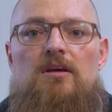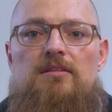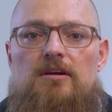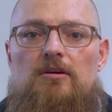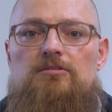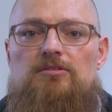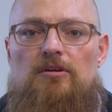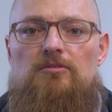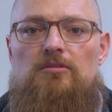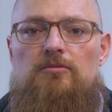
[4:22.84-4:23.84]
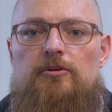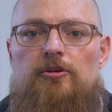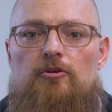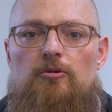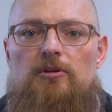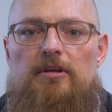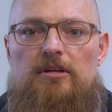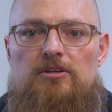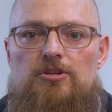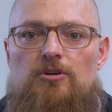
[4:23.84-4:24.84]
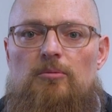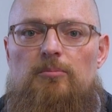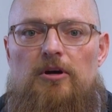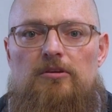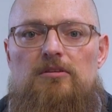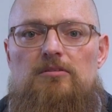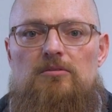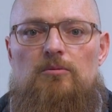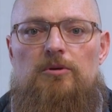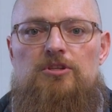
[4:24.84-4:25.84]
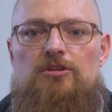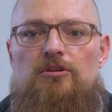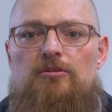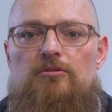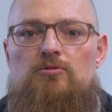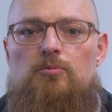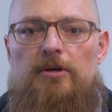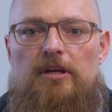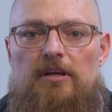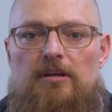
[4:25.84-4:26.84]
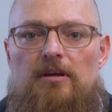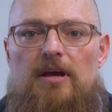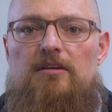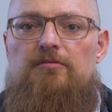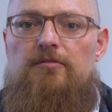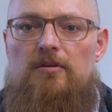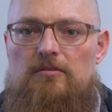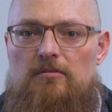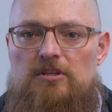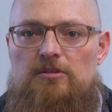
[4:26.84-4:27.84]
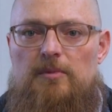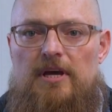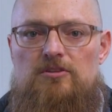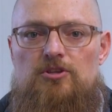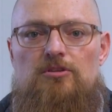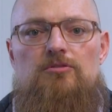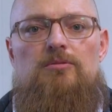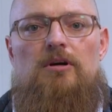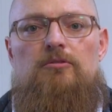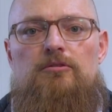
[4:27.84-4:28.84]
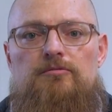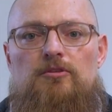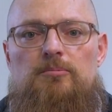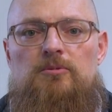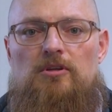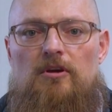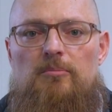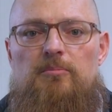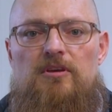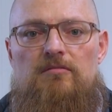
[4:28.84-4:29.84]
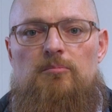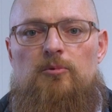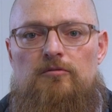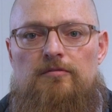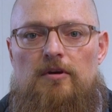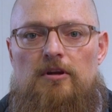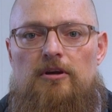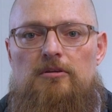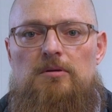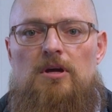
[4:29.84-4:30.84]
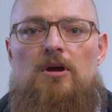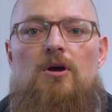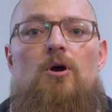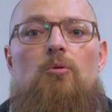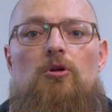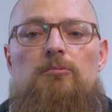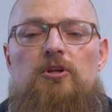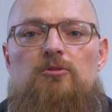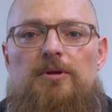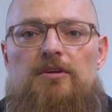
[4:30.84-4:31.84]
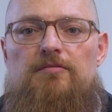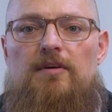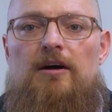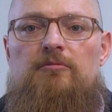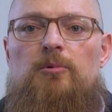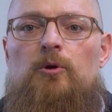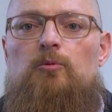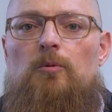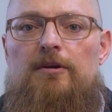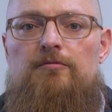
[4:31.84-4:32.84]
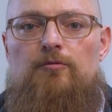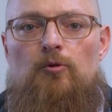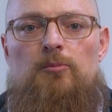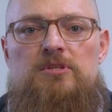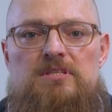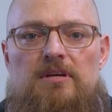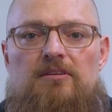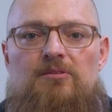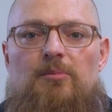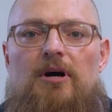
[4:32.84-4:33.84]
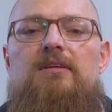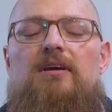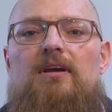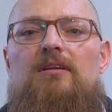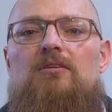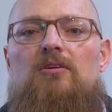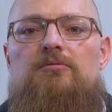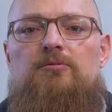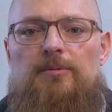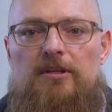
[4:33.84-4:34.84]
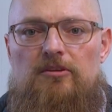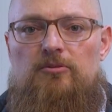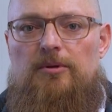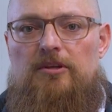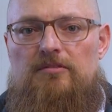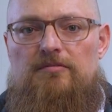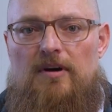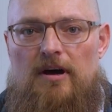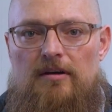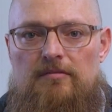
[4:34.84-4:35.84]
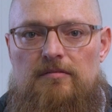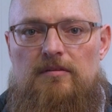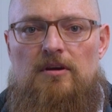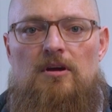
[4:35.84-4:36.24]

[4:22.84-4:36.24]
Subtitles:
that our total renewable energy component, which includes wheeling and further expansion to our rooftop solar PV portfolio, will be 25.14% by the end of 2025.